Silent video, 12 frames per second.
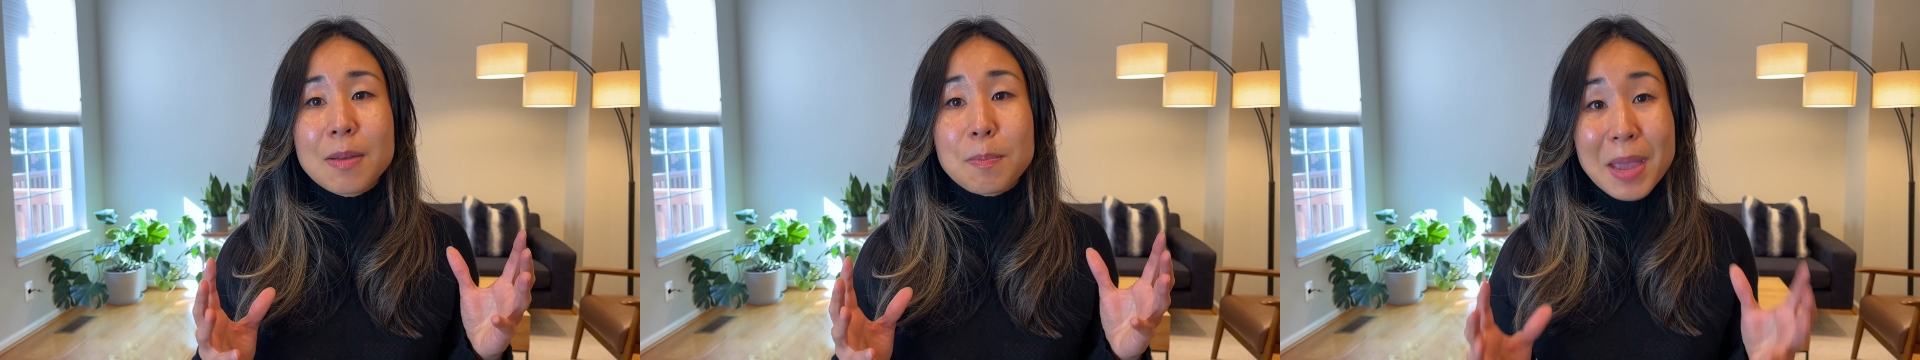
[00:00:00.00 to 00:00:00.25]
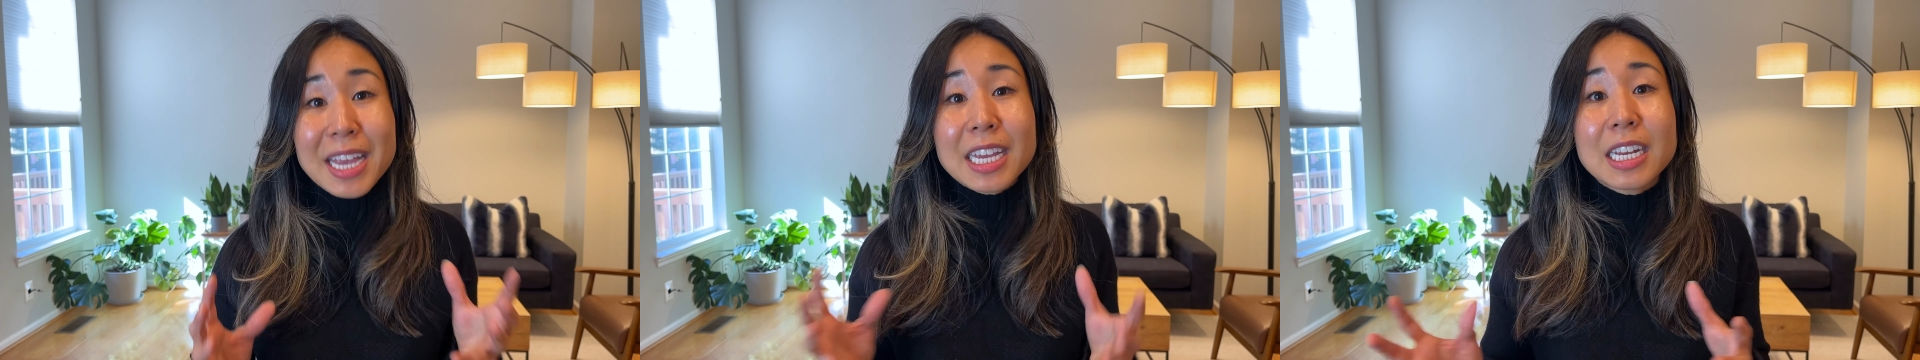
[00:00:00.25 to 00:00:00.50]

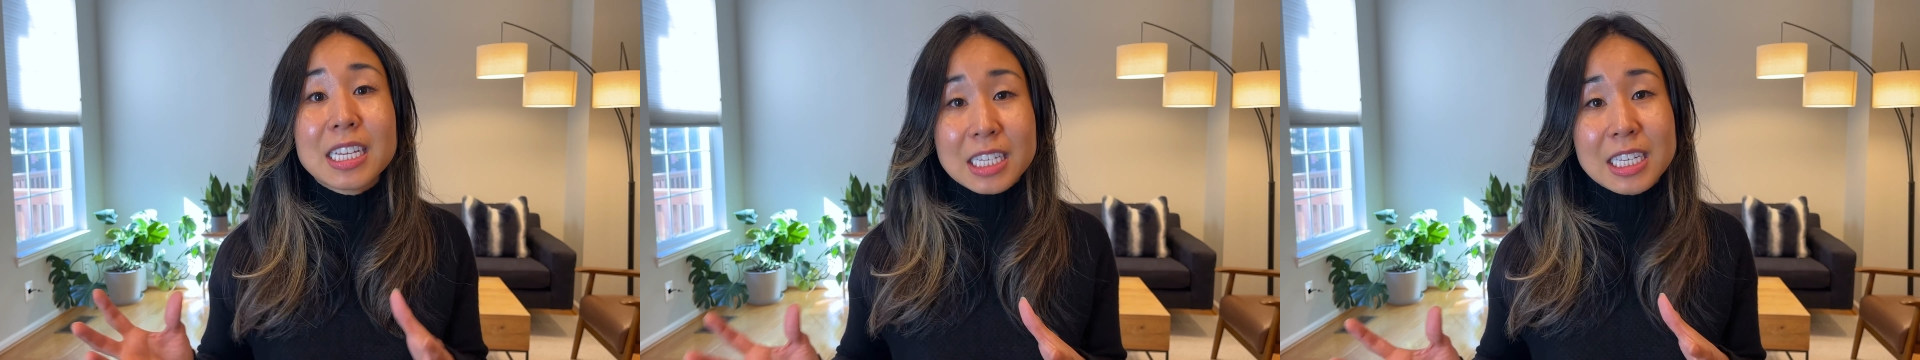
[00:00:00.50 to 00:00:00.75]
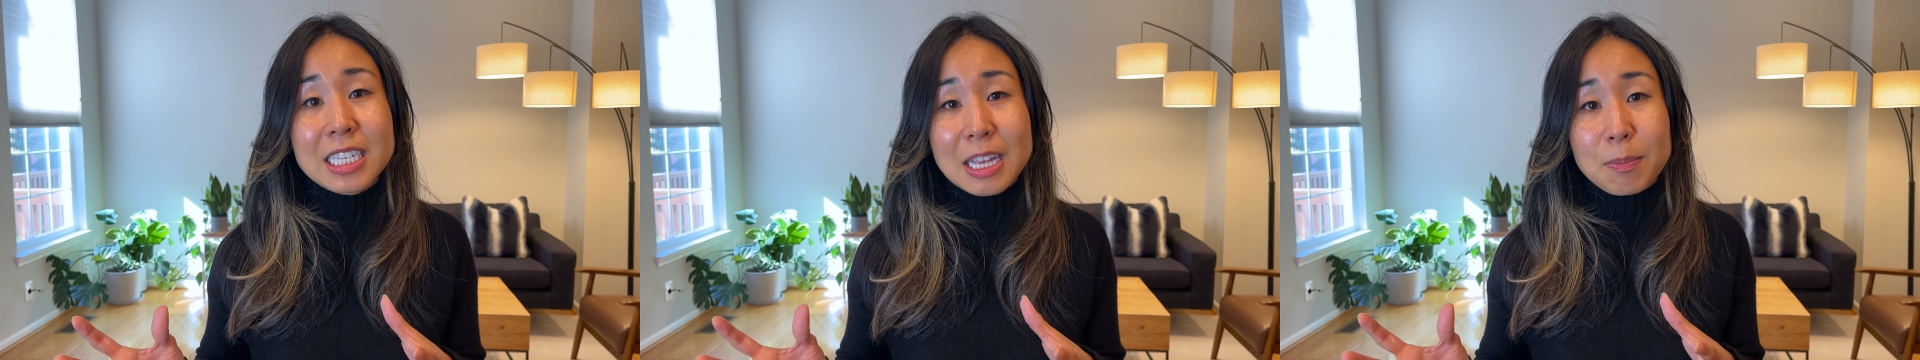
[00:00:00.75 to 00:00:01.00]
Make it
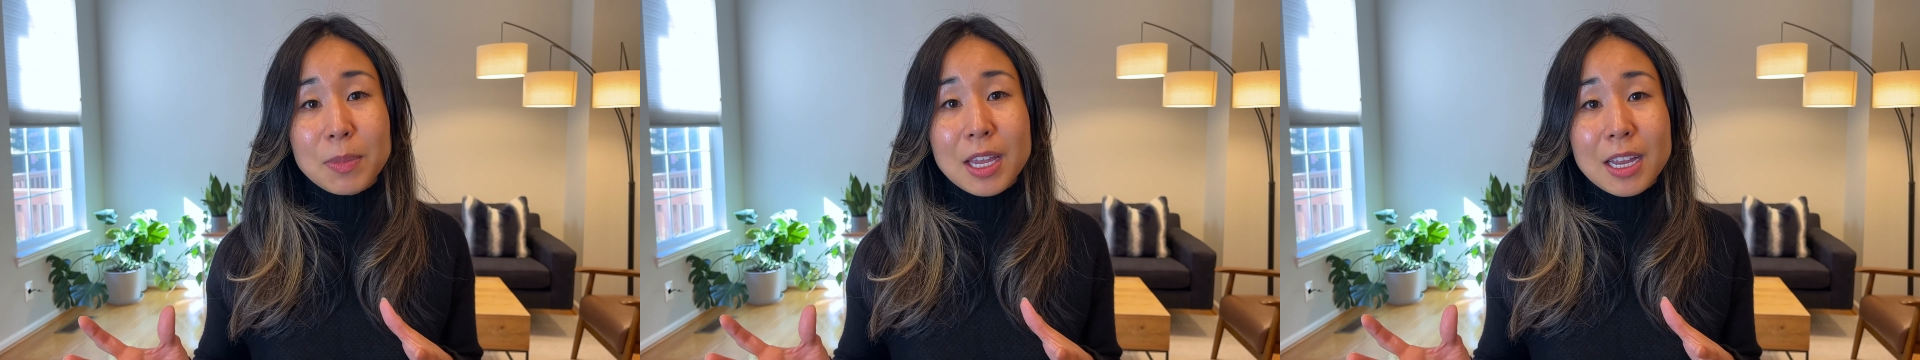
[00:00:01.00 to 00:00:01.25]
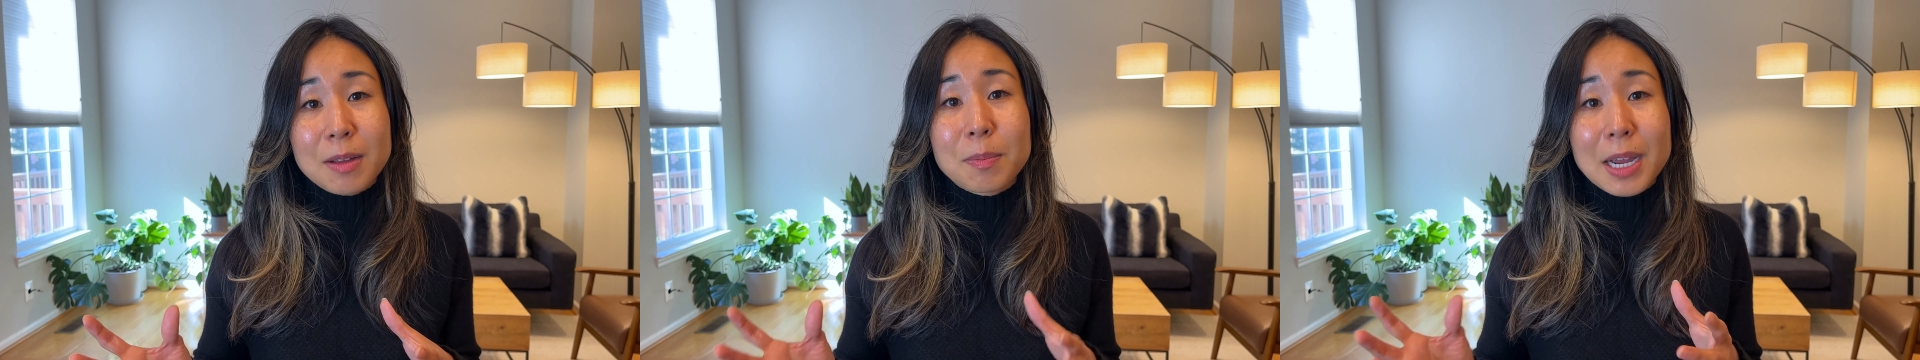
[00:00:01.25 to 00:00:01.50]
into
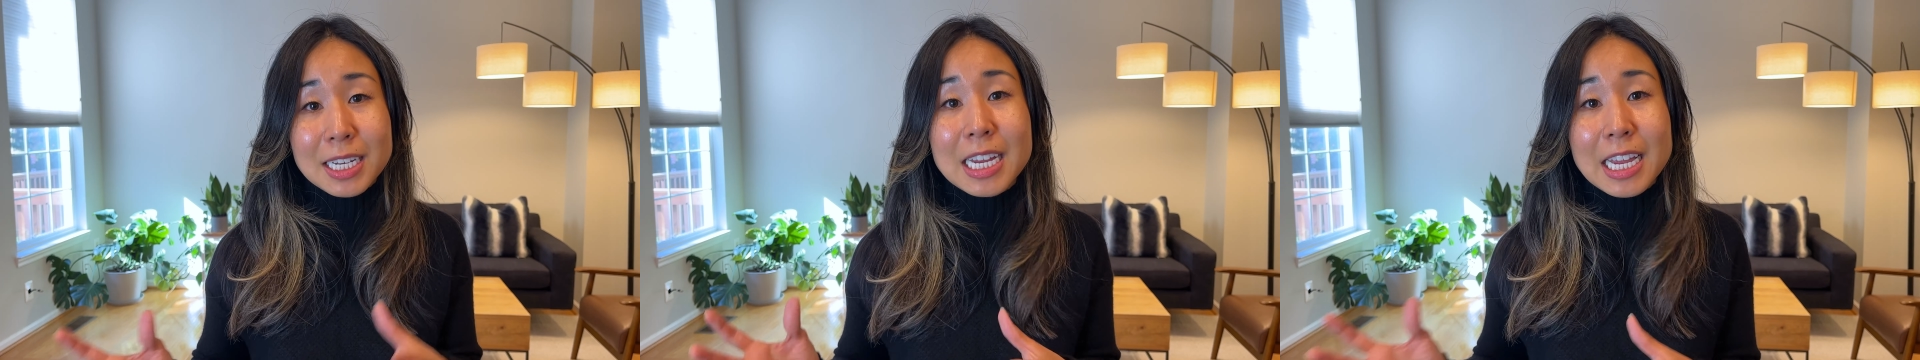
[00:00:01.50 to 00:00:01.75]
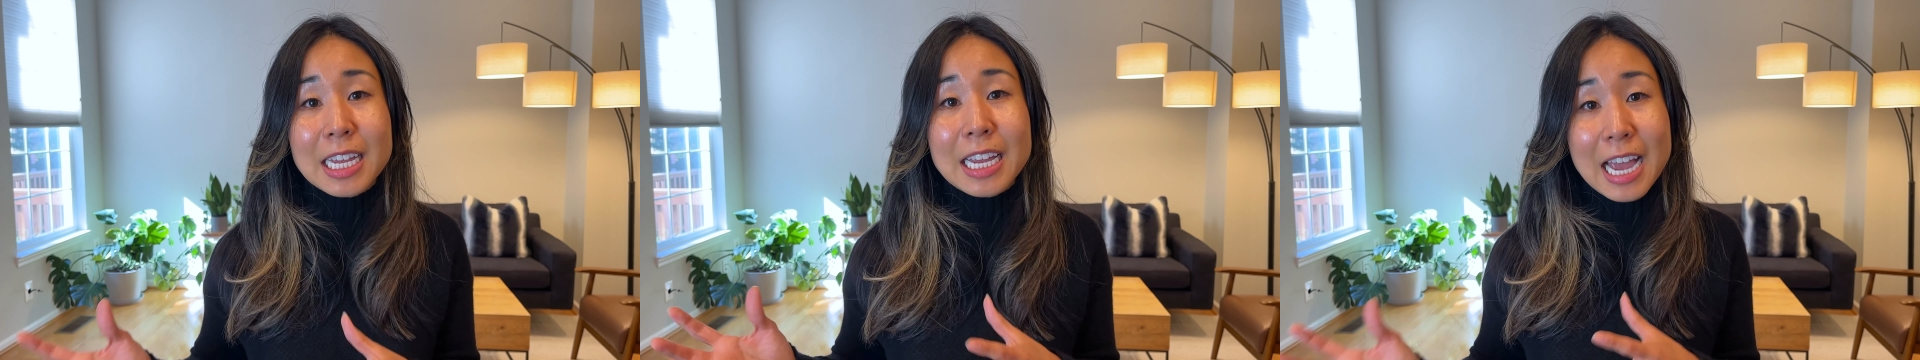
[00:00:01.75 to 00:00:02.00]
something by
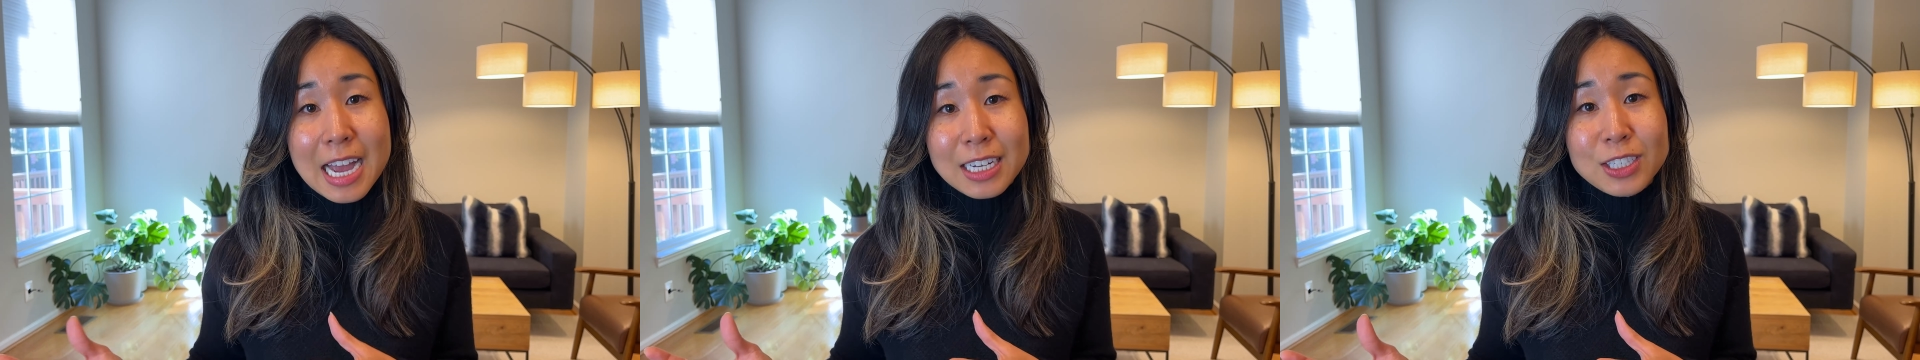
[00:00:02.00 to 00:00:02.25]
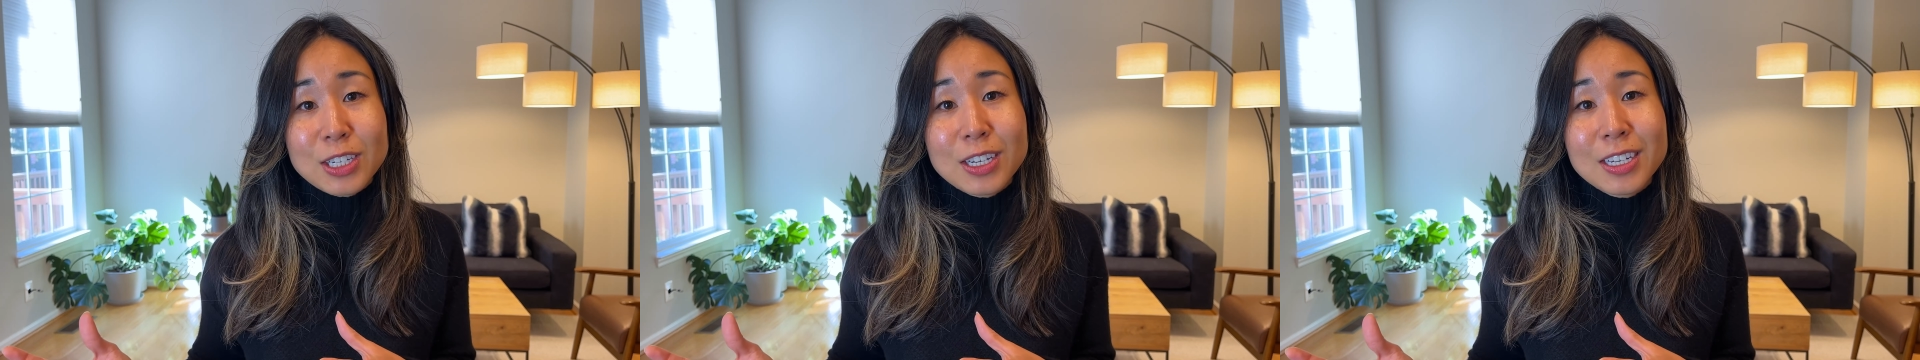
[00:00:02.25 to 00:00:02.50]
taking
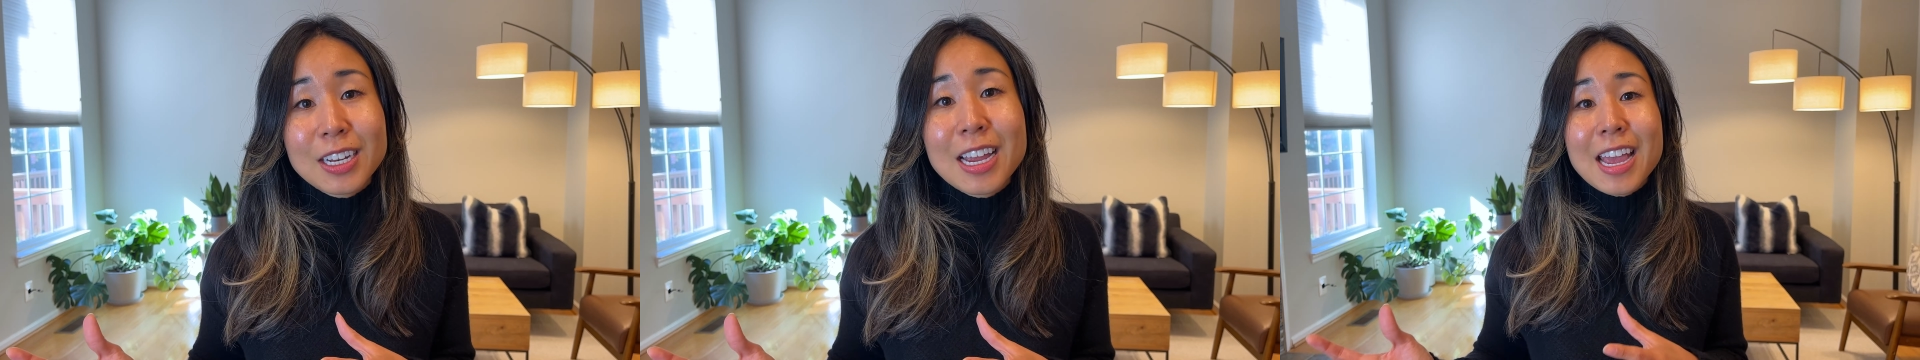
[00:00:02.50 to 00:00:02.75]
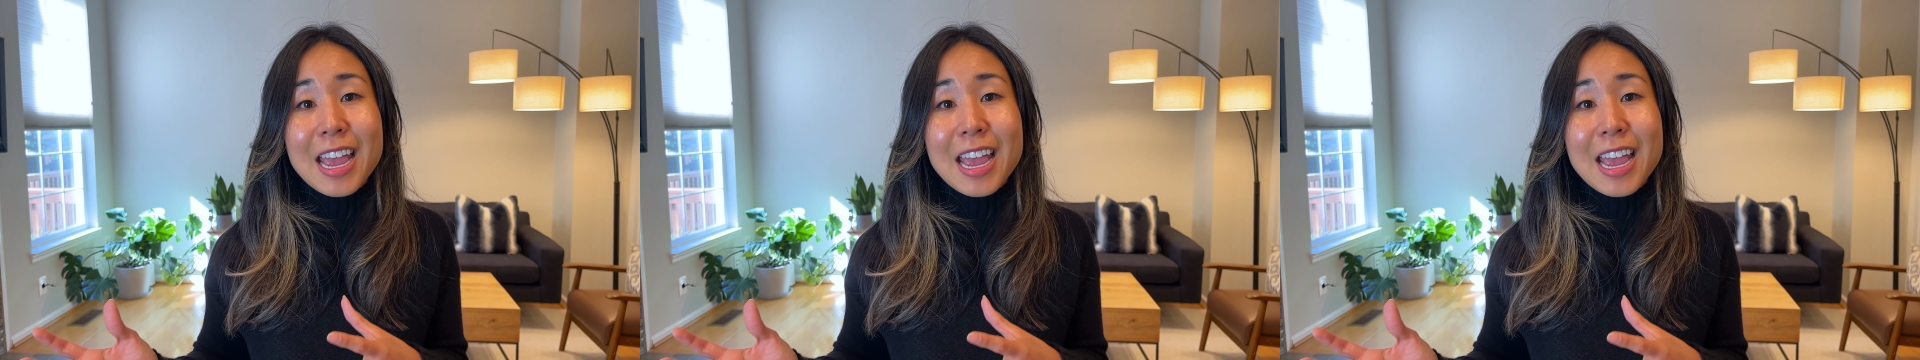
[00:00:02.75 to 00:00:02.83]
action